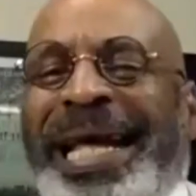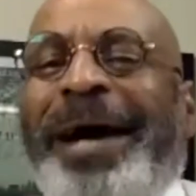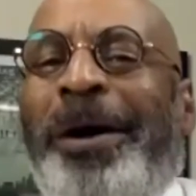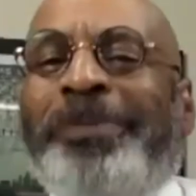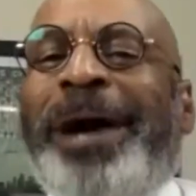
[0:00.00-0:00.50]

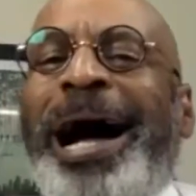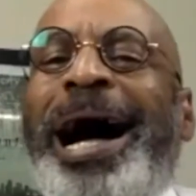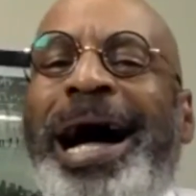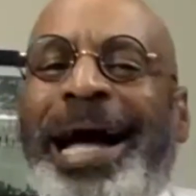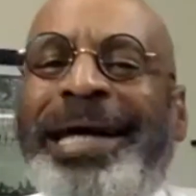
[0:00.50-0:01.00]
All
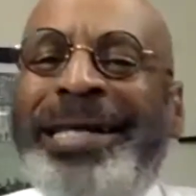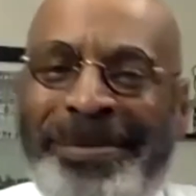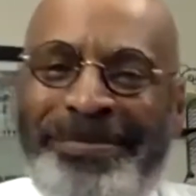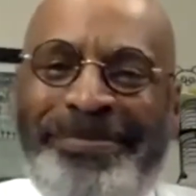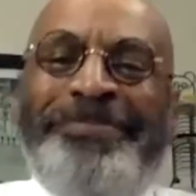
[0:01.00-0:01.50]
right.
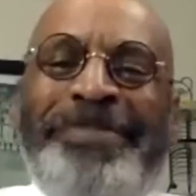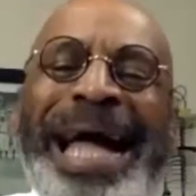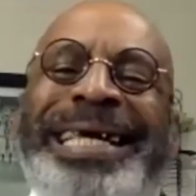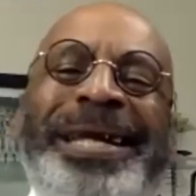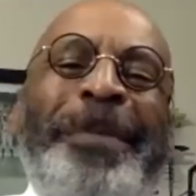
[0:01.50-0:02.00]

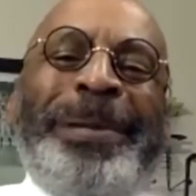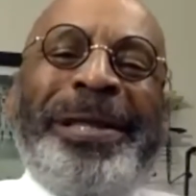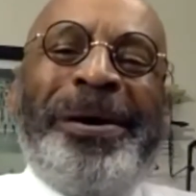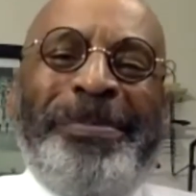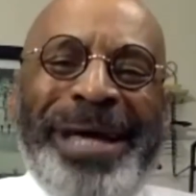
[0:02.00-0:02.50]
Back it up a
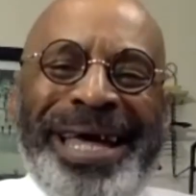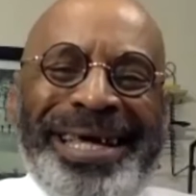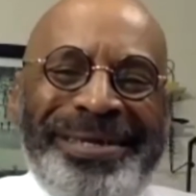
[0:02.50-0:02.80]
little bit.